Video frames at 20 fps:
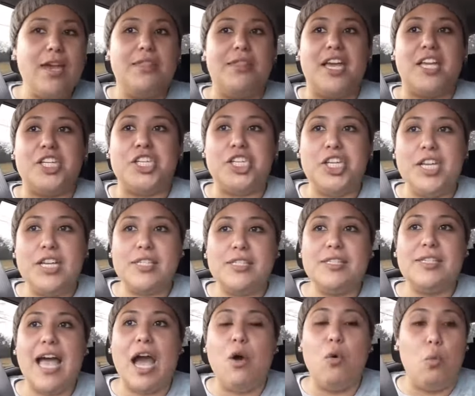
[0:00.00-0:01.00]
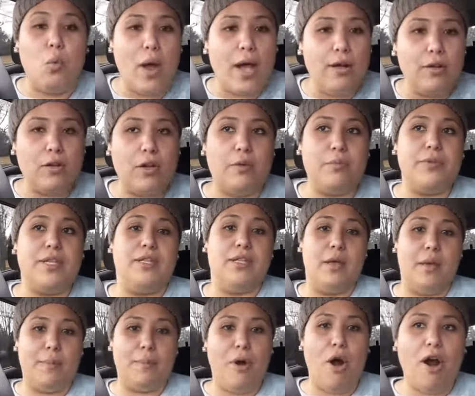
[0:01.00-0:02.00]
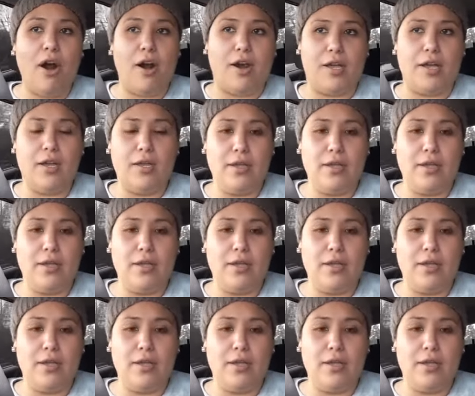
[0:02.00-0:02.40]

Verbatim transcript: that she is not welcomed in the park?